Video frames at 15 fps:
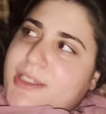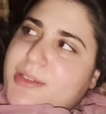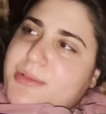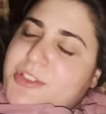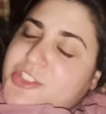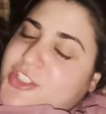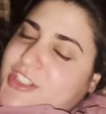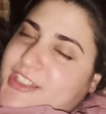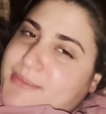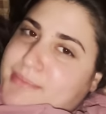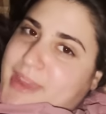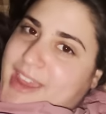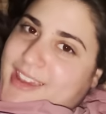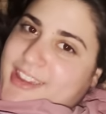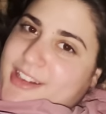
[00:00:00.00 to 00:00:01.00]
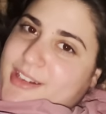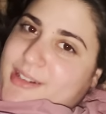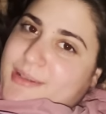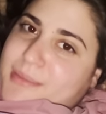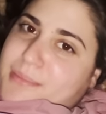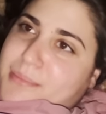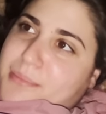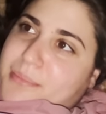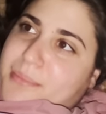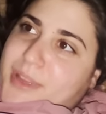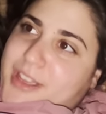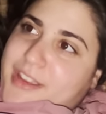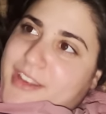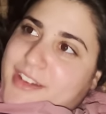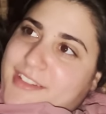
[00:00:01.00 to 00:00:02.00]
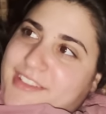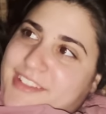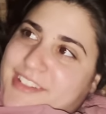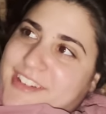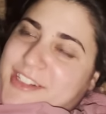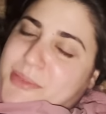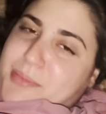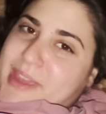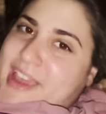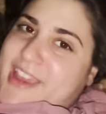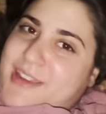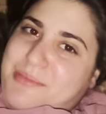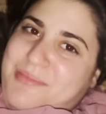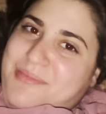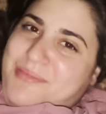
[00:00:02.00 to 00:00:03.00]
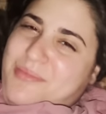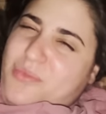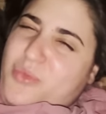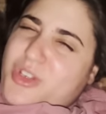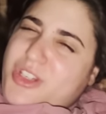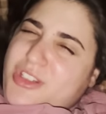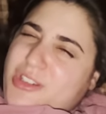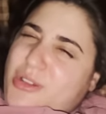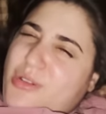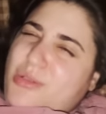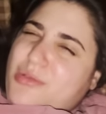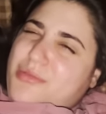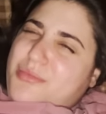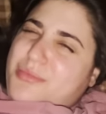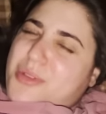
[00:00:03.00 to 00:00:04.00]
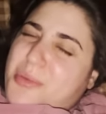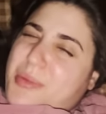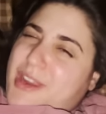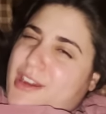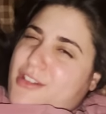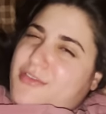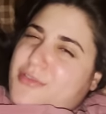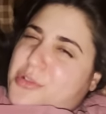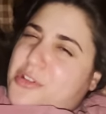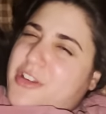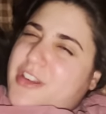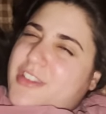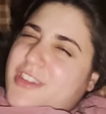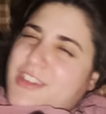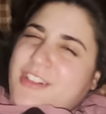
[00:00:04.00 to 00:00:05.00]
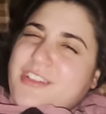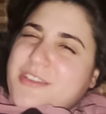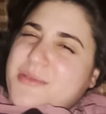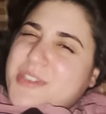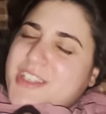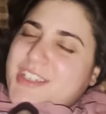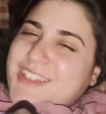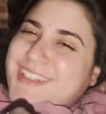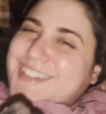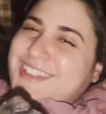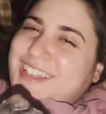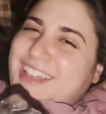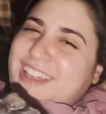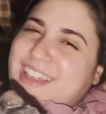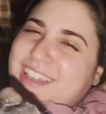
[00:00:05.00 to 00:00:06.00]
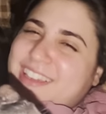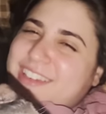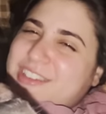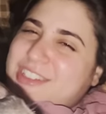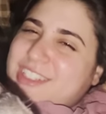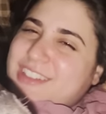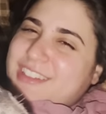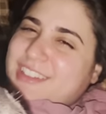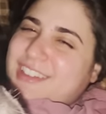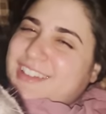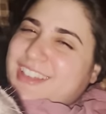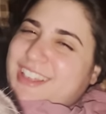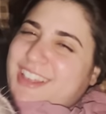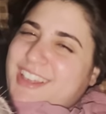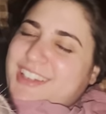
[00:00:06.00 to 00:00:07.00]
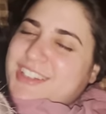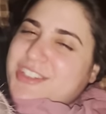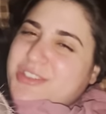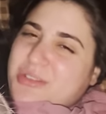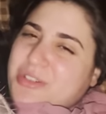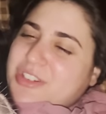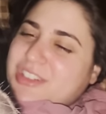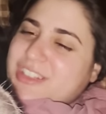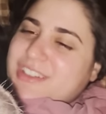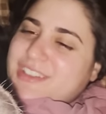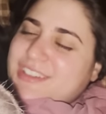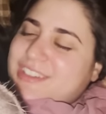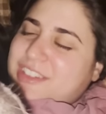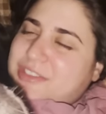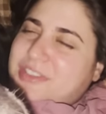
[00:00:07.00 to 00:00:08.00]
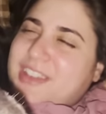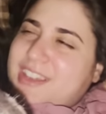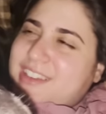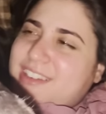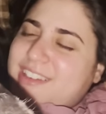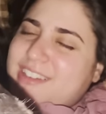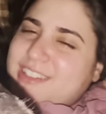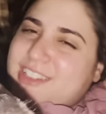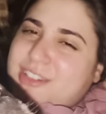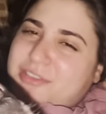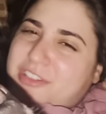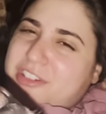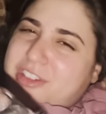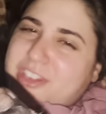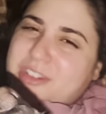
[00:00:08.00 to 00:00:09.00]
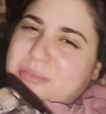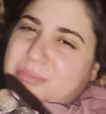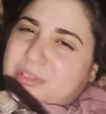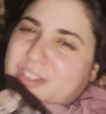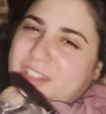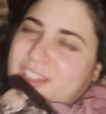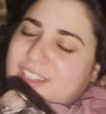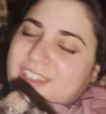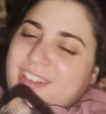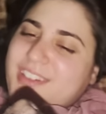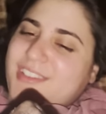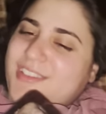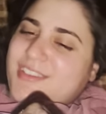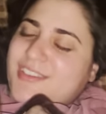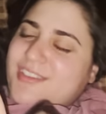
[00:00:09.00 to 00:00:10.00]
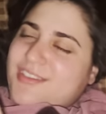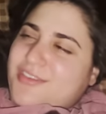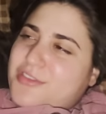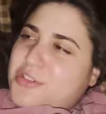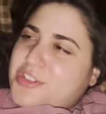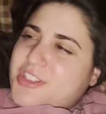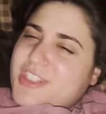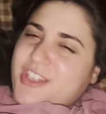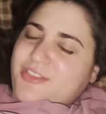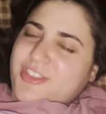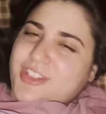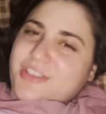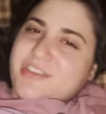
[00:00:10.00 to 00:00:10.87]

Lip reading: which isn't bad, but it's bad when you don't prepare for it, you know what I'm saying? Like, I can't use any source of heat except for a heated blanket. For safety